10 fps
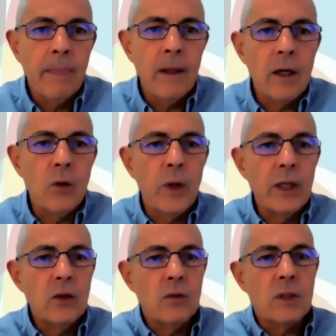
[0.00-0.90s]

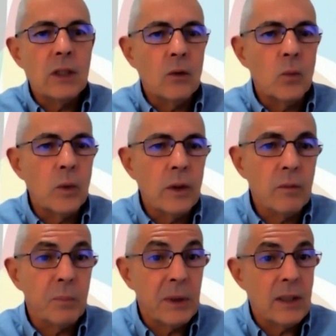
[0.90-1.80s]
When you deal
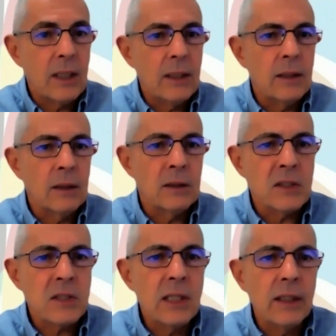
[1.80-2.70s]
with, particularly in the
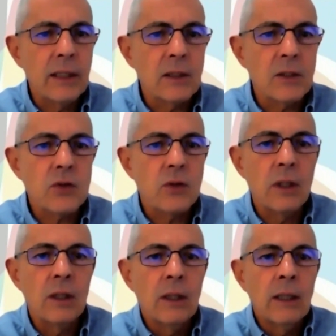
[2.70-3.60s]
steel
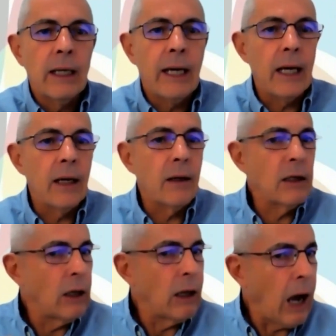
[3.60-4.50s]
industry,
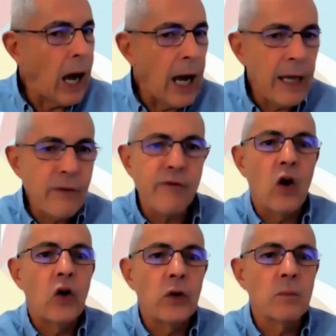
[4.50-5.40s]
high
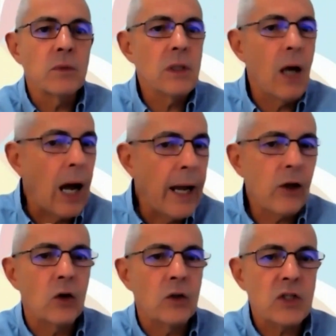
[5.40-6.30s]
volumes, high
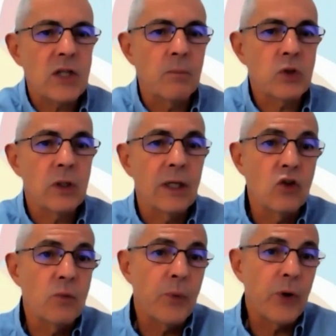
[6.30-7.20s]
consumption, and
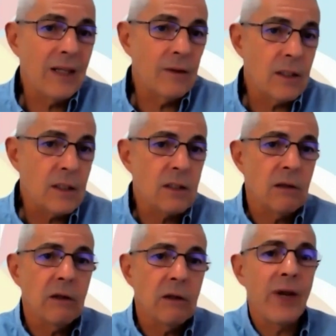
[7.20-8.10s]
you bring in
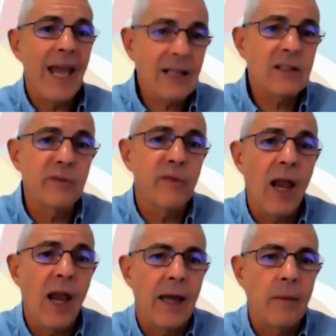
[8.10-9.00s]
this reactive
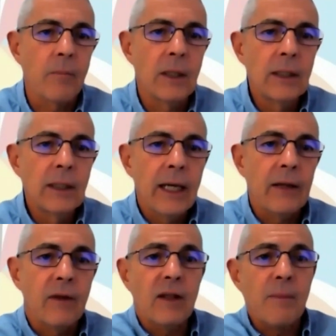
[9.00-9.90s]
line,
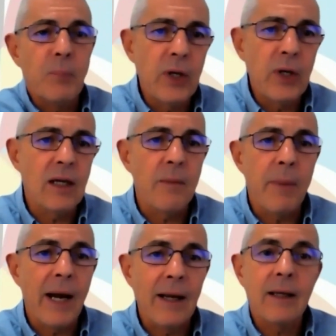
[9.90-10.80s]
and then they put it in a
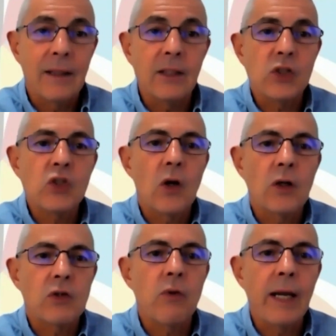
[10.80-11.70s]
bunker and it
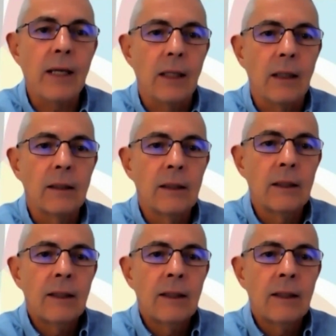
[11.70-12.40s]
starts raining,